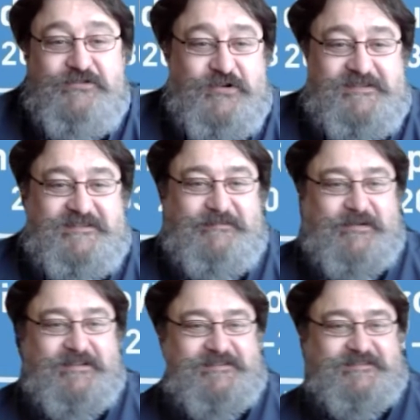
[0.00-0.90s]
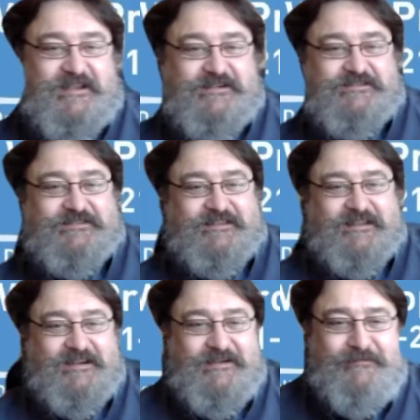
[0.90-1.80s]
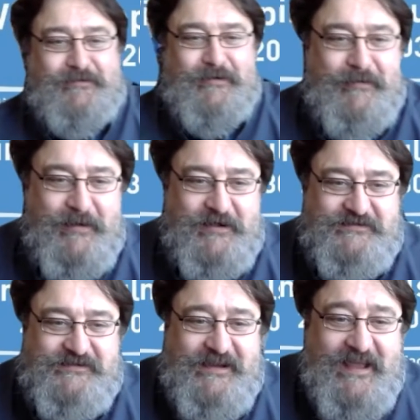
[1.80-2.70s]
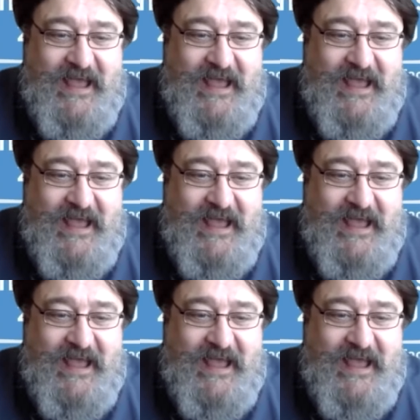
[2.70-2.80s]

interesting presentation. Thank you very much.